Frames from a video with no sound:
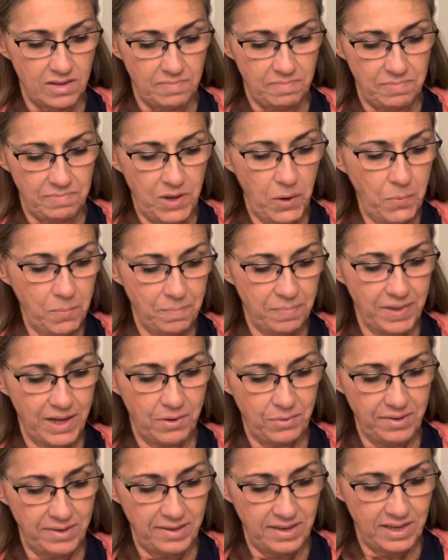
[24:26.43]
No, that
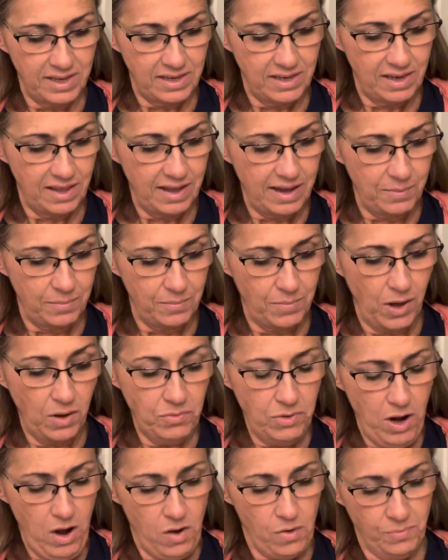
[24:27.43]
was the end of that. Oh,
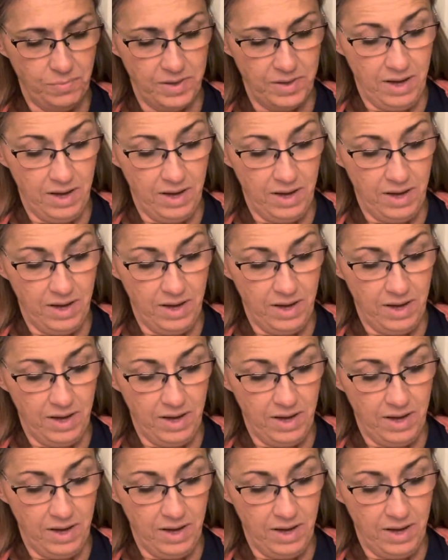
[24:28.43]
no.